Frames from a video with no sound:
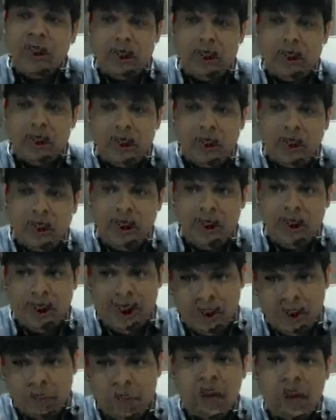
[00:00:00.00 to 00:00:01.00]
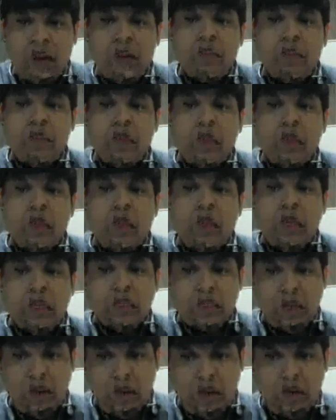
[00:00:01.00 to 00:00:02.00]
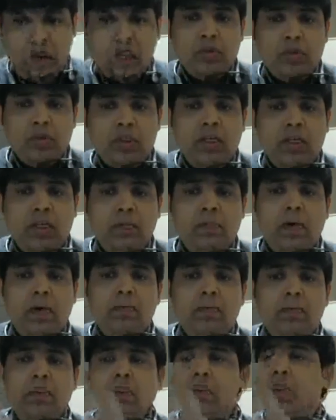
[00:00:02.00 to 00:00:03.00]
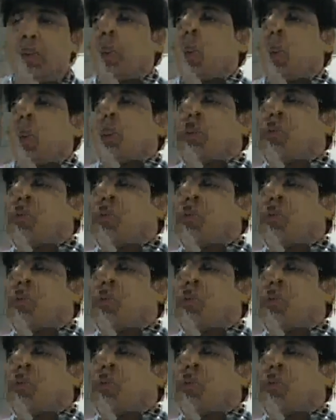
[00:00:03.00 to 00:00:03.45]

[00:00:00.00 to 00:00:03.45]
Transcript: where? In admin, in selling and distribution department,